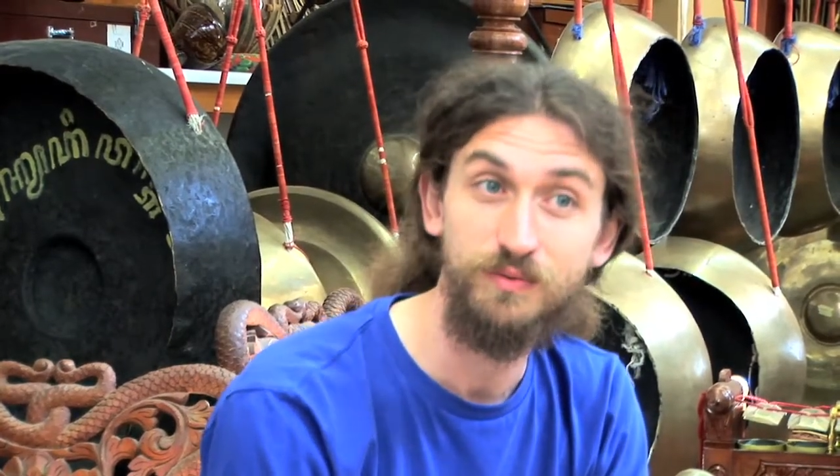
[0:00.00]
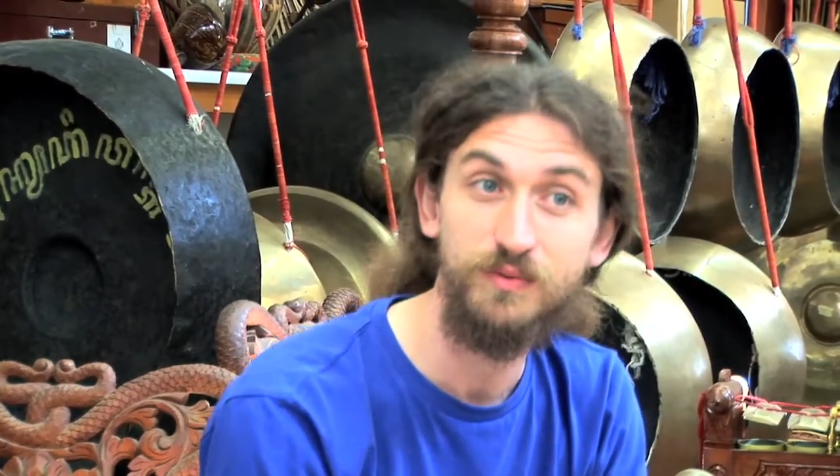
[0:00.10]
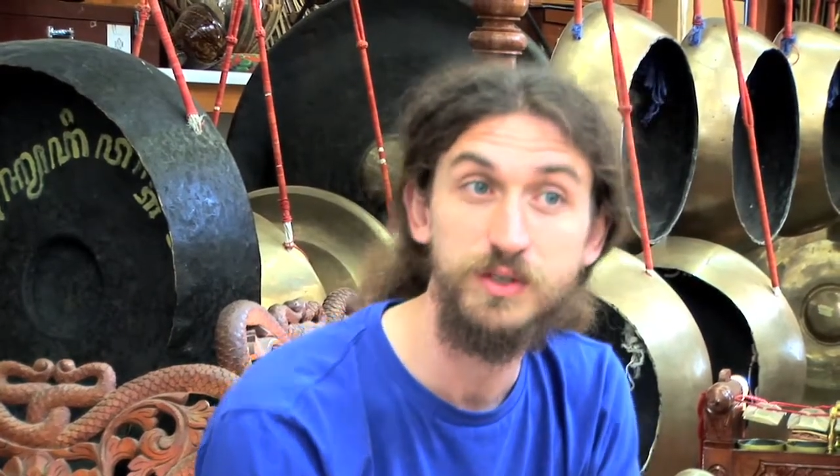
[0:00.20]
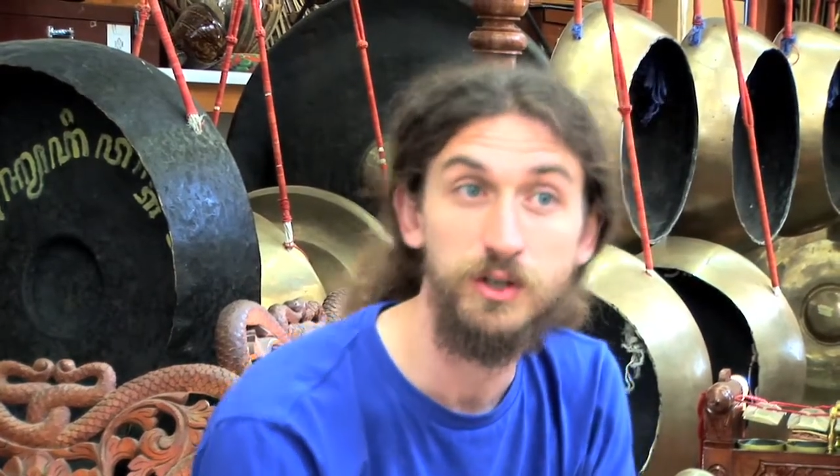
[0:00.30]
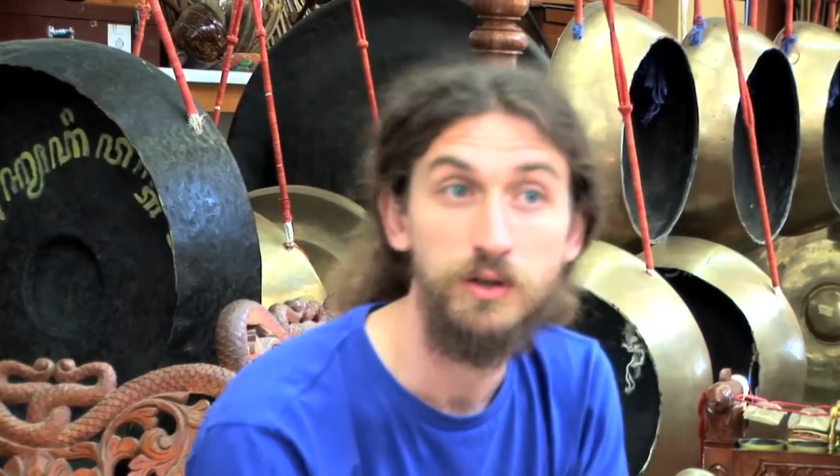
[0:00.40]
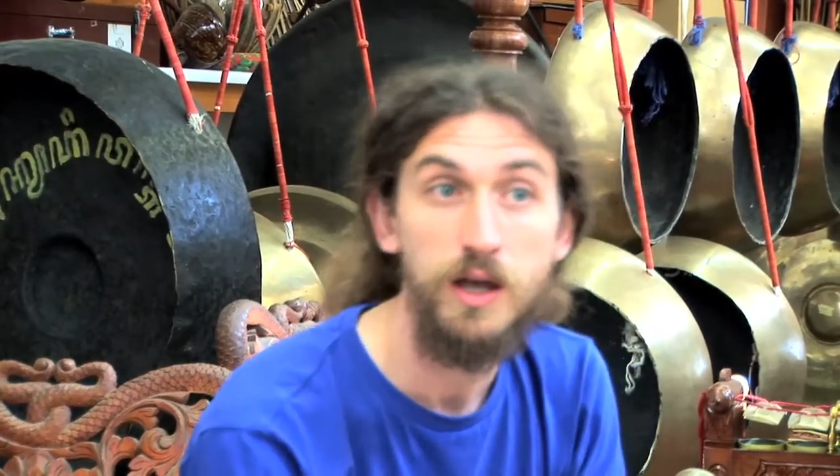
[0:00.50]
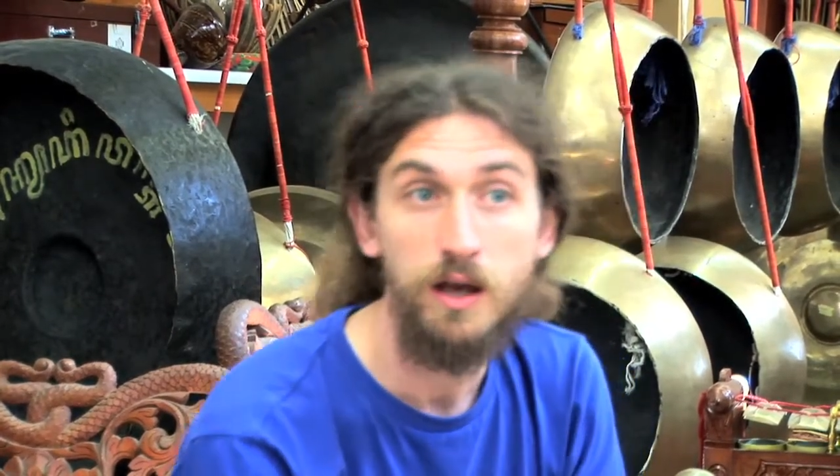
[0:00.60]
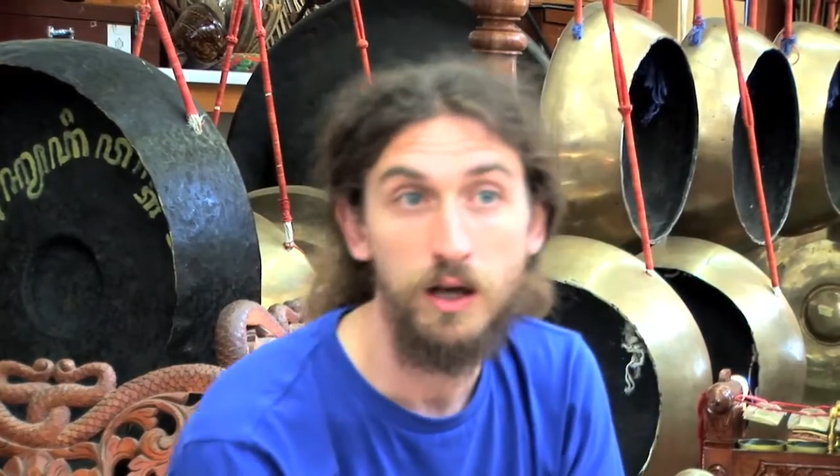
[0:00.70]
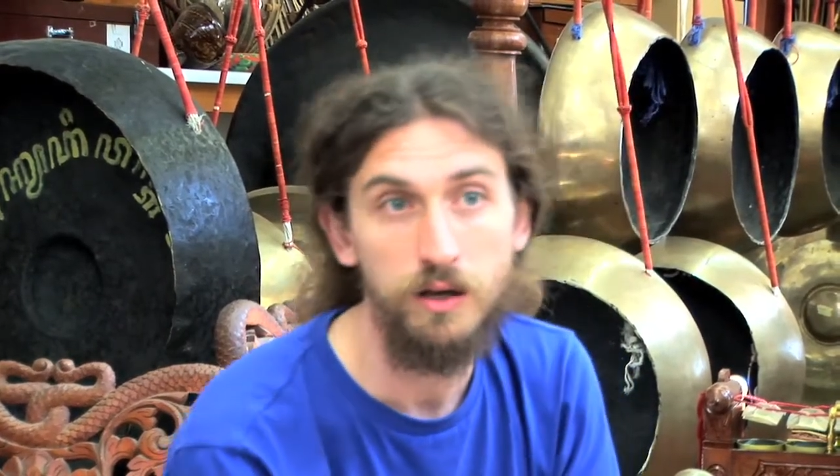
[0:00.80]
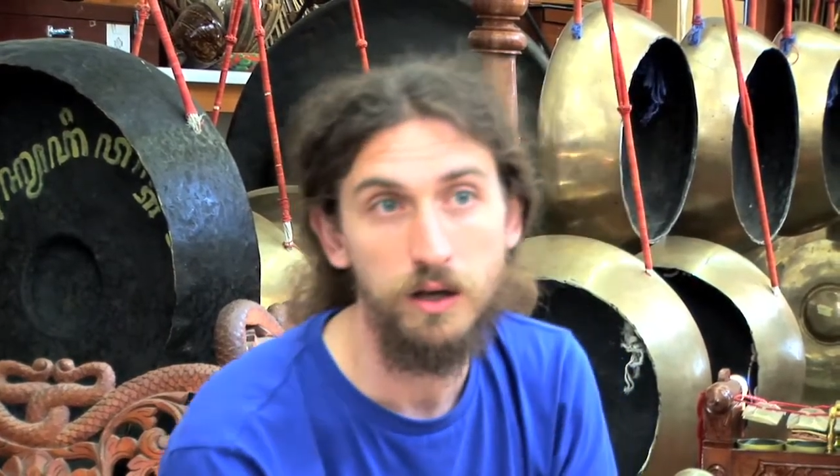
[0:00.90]
So
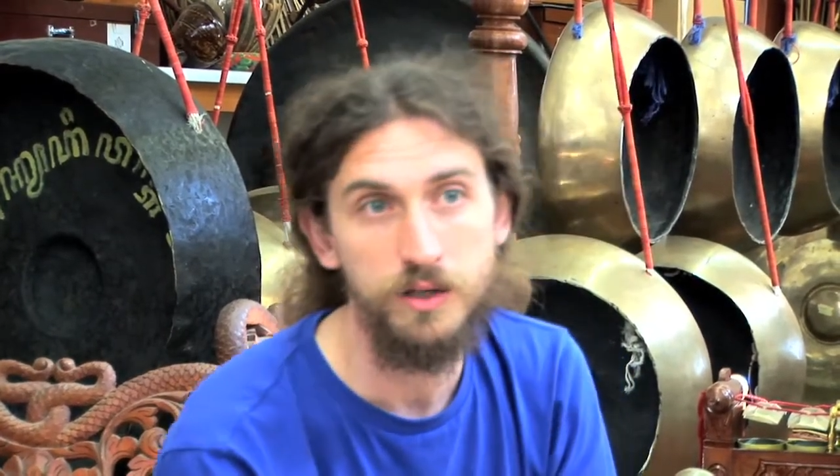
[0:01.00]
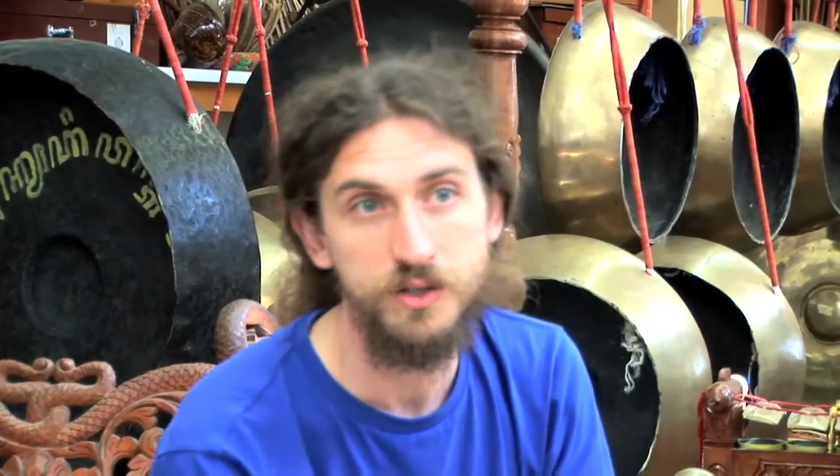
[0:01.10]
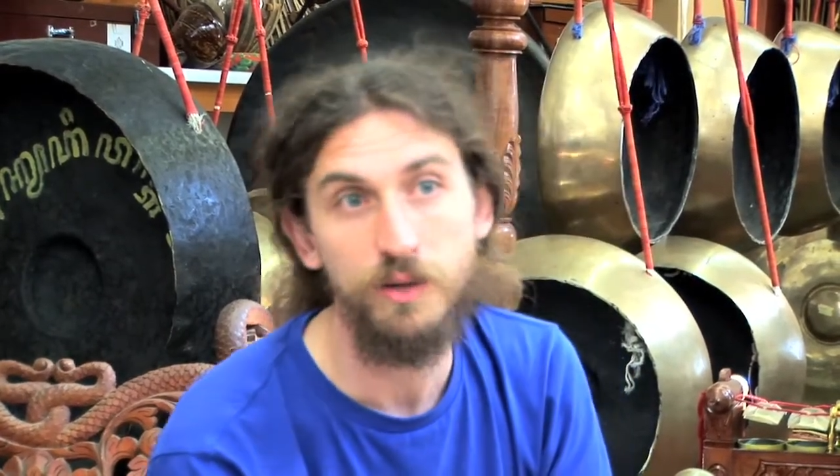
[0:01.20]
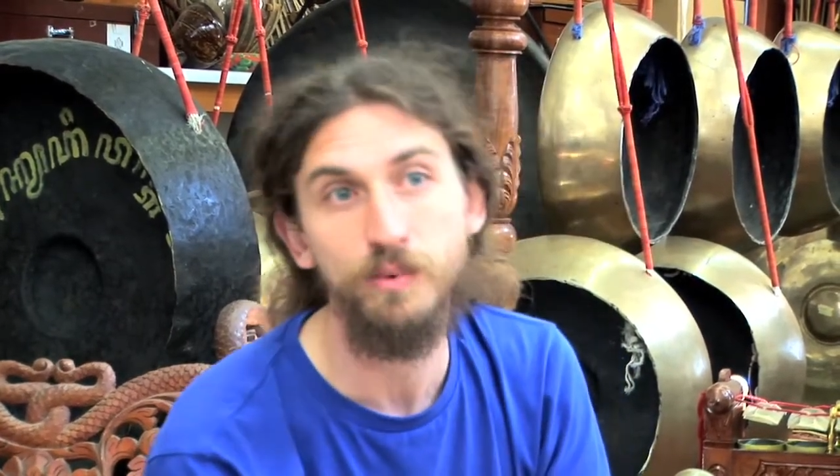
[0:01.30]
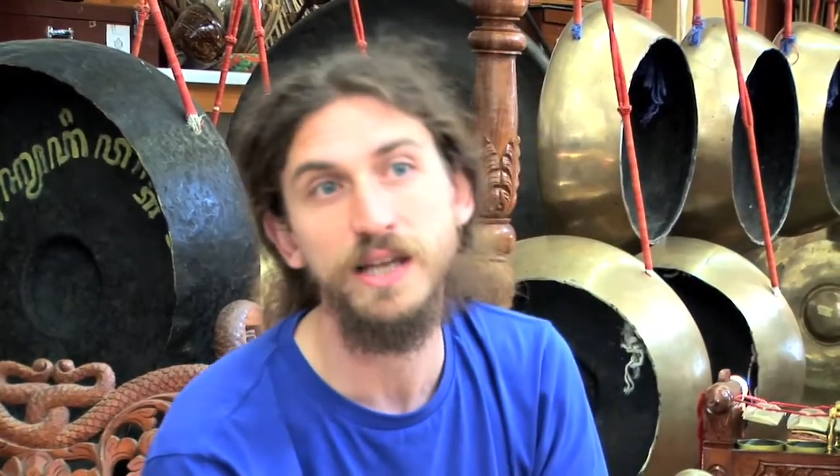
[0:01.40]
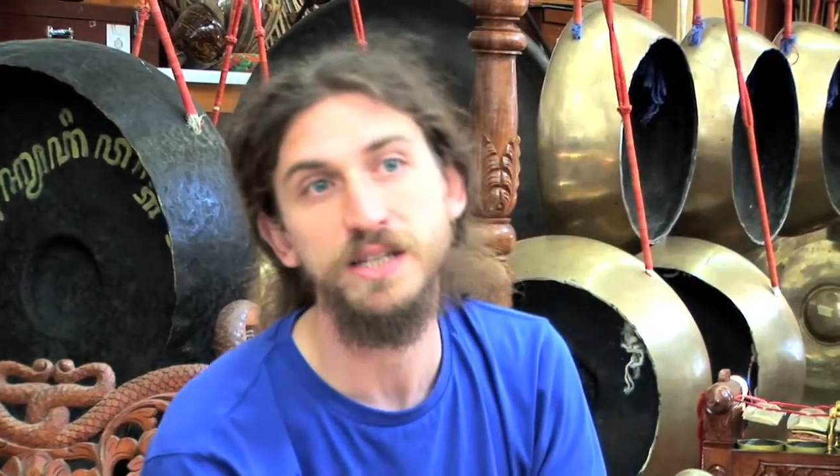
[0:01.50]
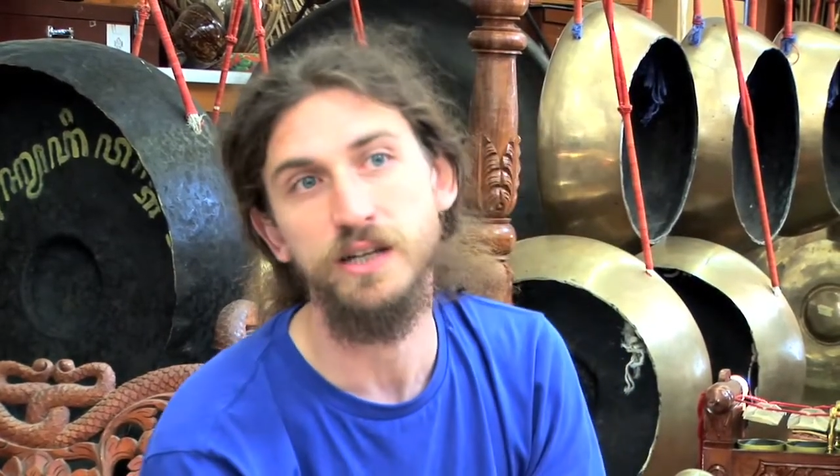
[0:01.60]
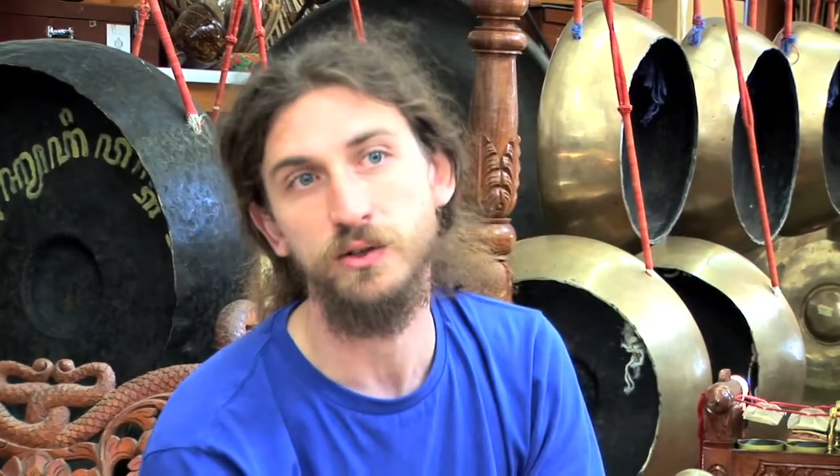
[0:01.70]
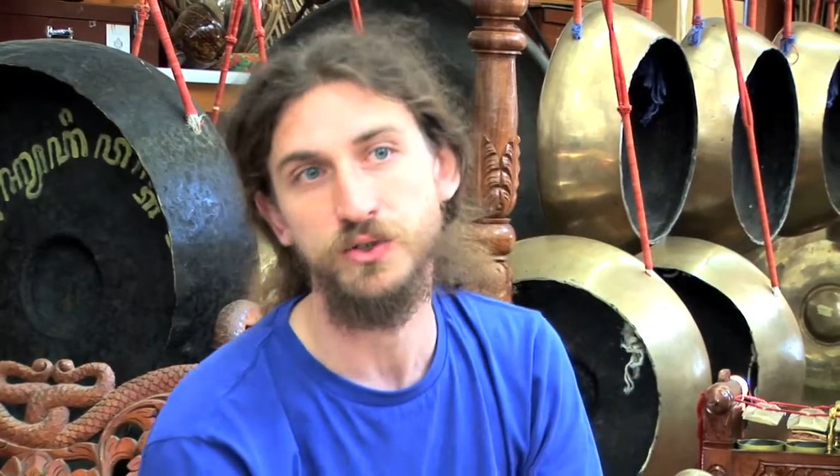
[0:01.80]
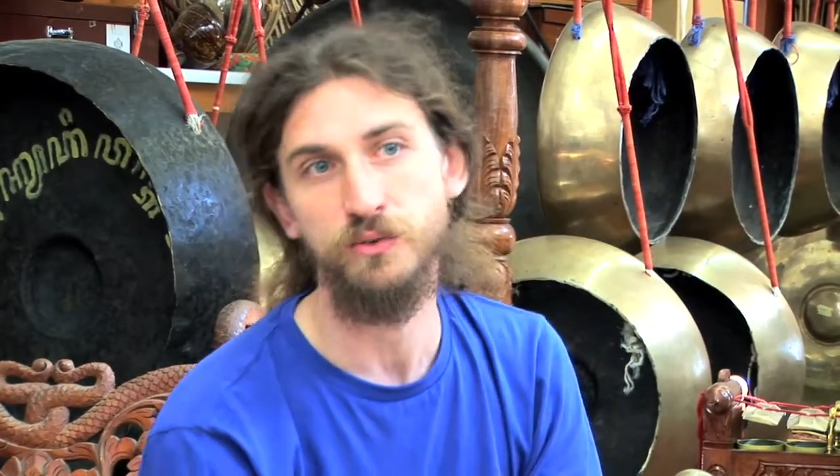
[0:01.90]
I played
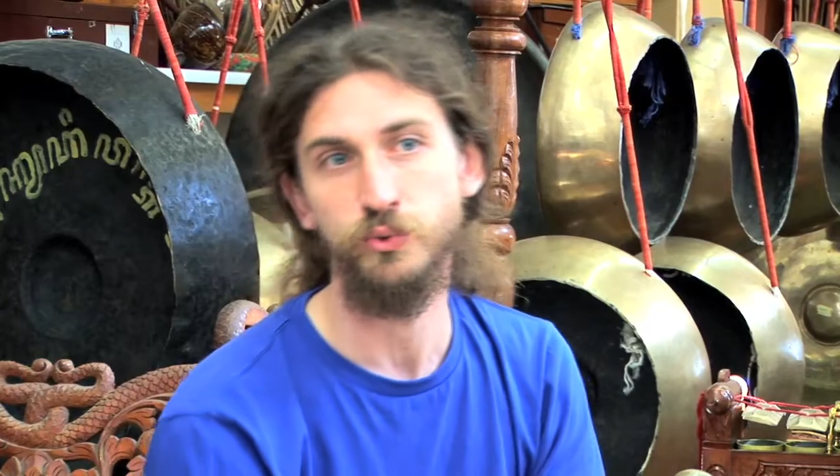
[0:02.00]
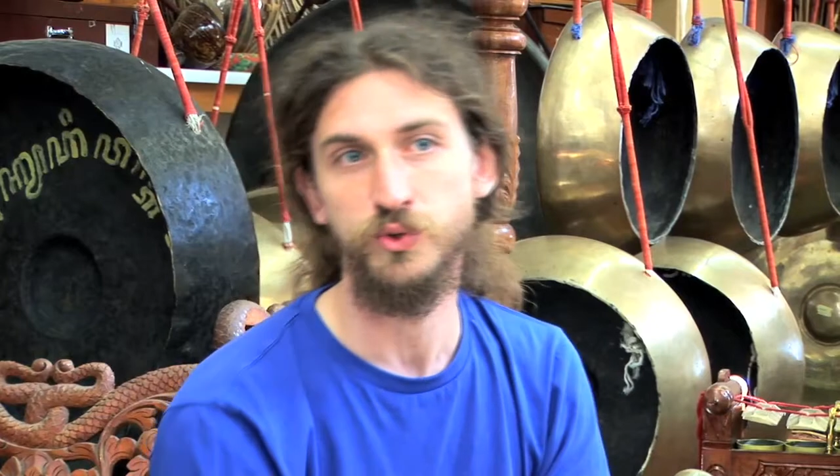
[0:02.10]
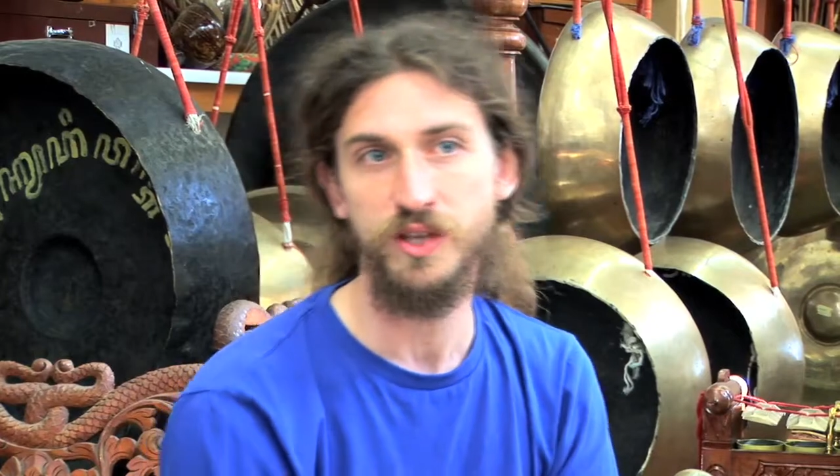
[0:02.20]
in ensembles